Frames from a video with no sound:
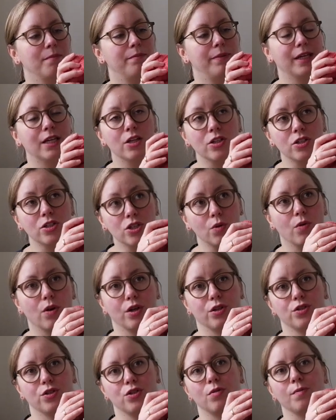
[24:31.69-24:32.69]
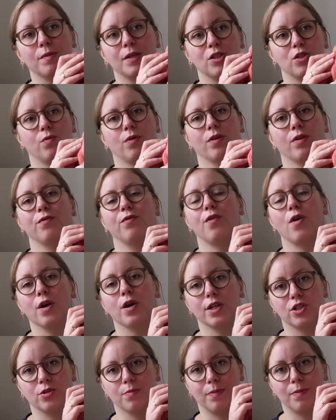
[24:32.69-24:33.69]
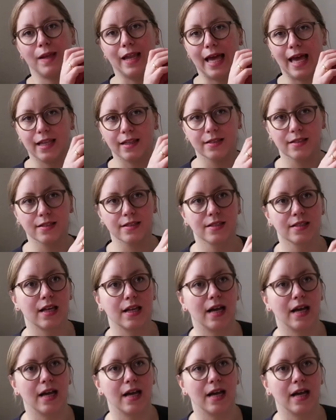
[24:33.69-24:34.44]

Because she works so much with forage plants,